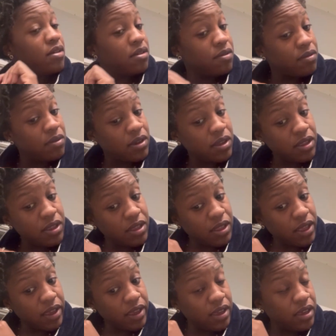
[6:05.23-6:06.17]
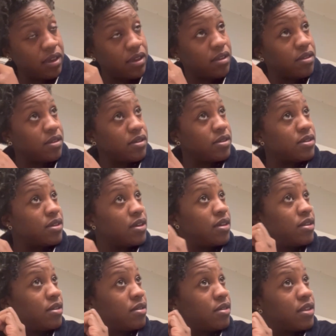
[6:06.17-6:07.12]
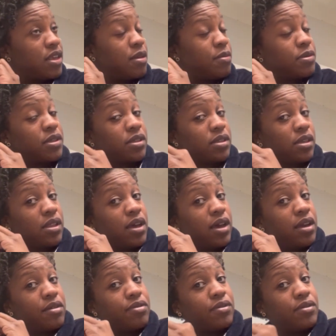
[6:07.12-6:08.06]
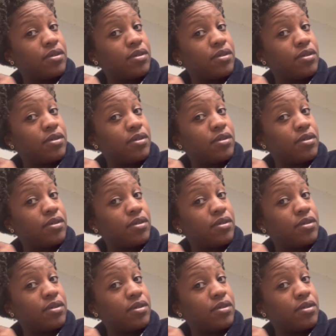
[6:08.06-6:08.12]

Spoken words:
really like the sun keeps us alive.